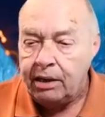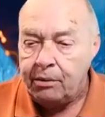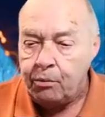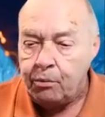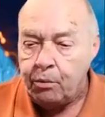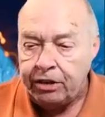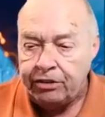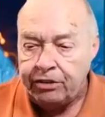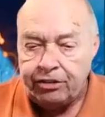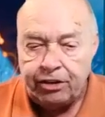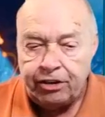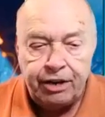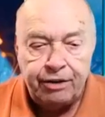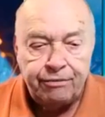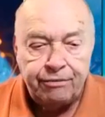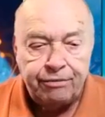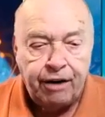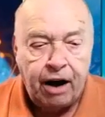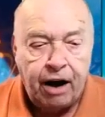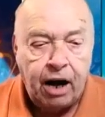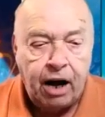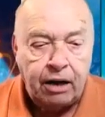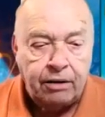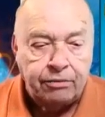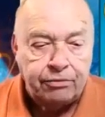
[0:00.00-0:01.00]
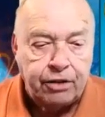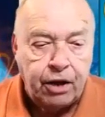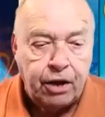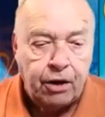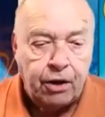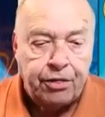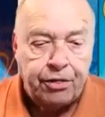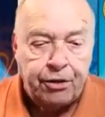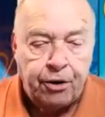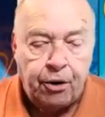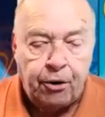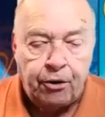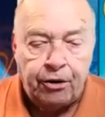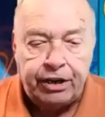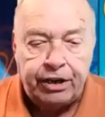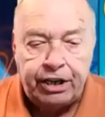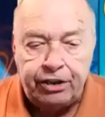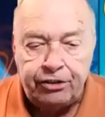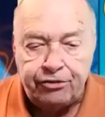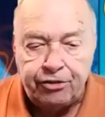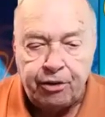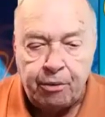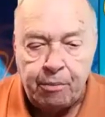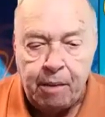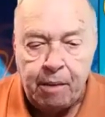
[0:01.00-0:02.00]
which involved
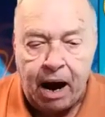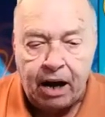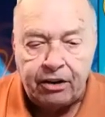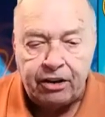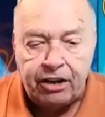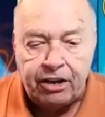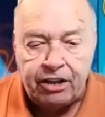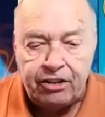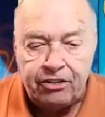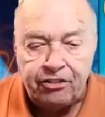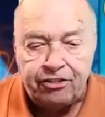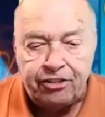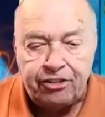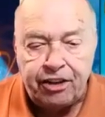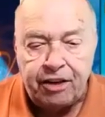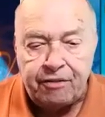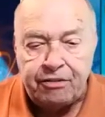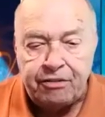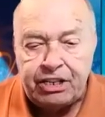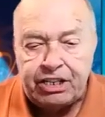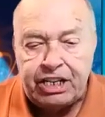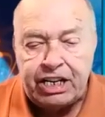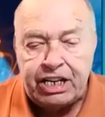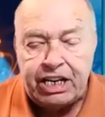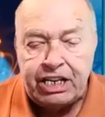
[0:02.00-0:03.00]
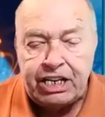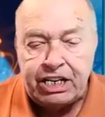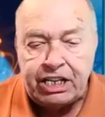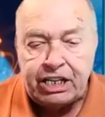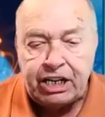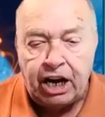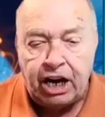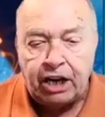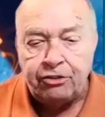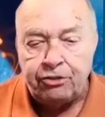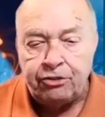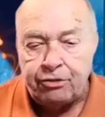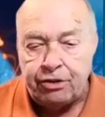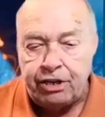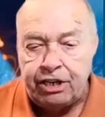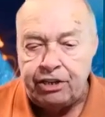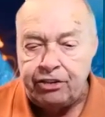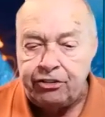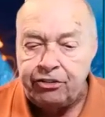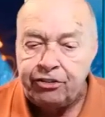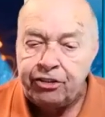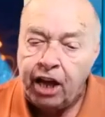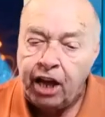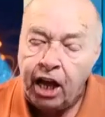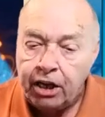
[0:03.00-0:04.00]
authorities from 117
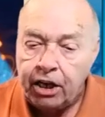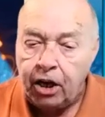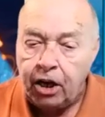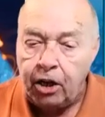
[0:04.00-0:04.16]
countries,